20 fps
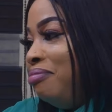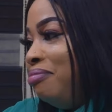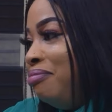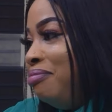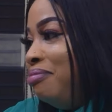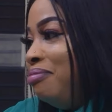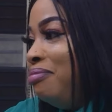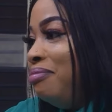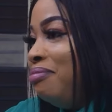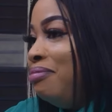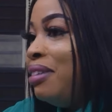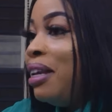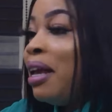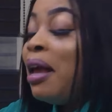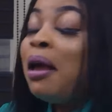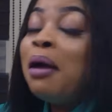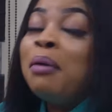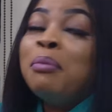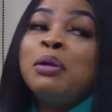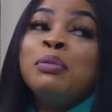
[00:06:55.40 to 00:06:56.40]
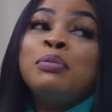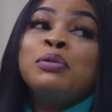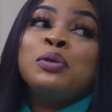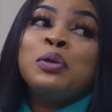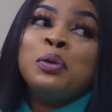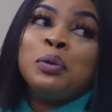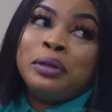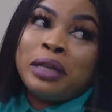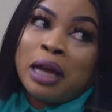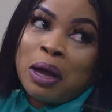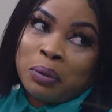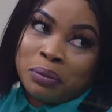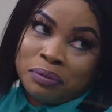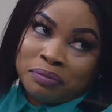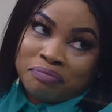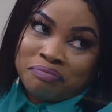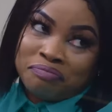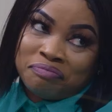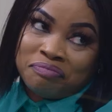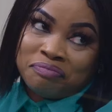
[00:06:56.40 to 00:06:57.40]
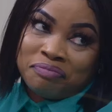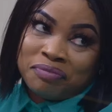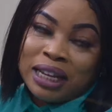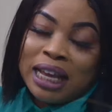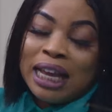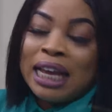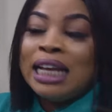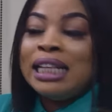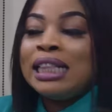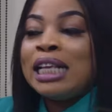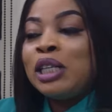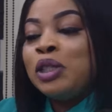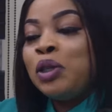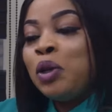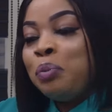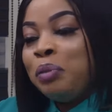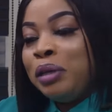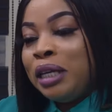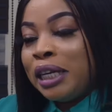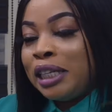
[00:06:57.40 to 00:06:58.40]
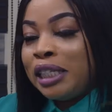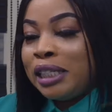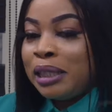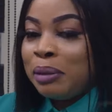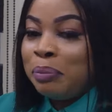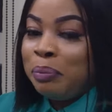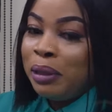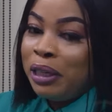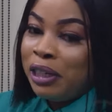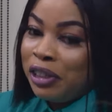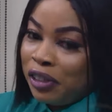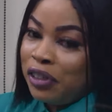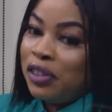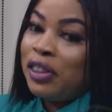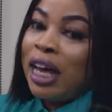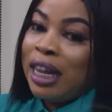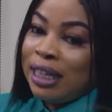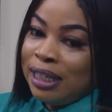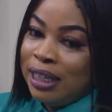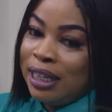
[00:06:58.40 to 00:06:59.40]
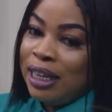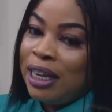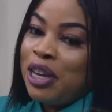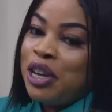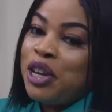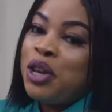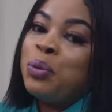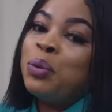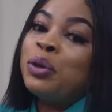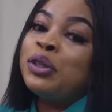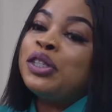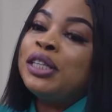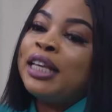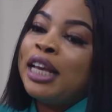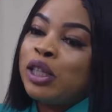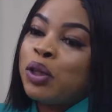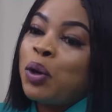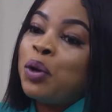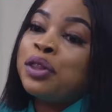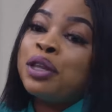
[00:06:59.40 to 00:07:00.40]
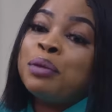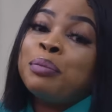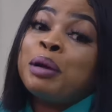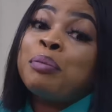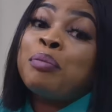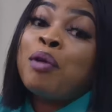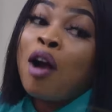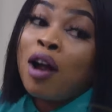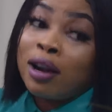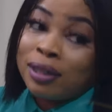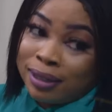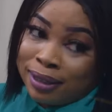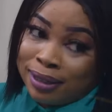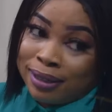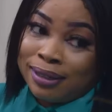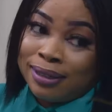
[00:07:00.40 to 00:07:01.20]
Hey! Babes, slow down. It has not been established that he wants to get under my heart.